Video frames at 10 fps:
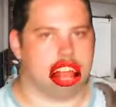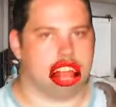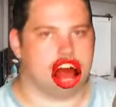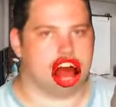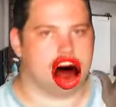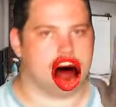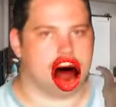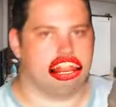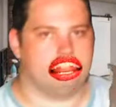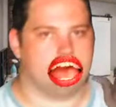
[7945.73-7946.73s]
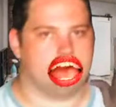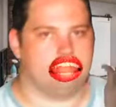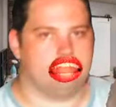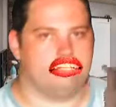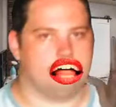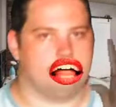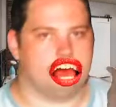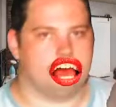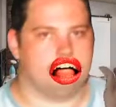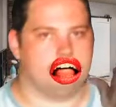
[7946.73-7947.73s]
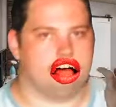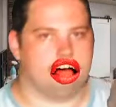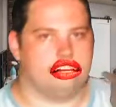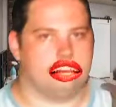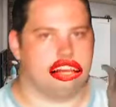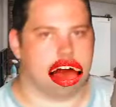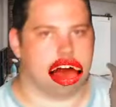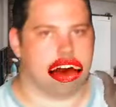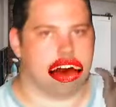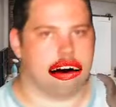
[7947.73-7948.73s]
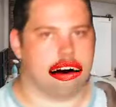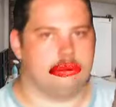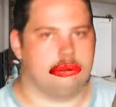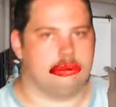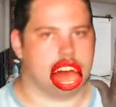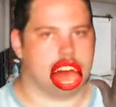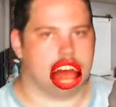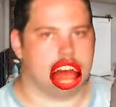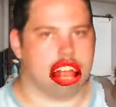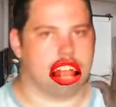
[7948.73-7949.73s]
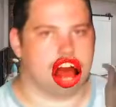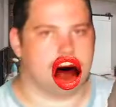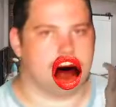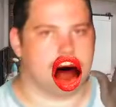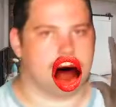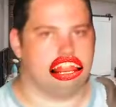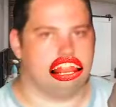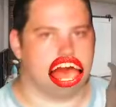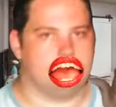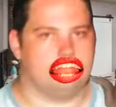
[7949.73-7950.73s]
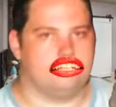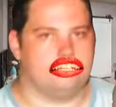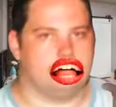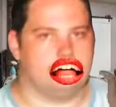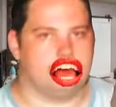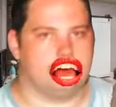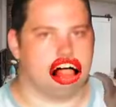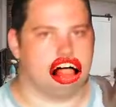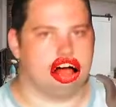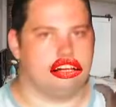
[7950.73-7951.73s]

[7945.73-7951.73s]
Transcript: Which I hope that message is meant in the way I think it, in the way I'm thinking it is.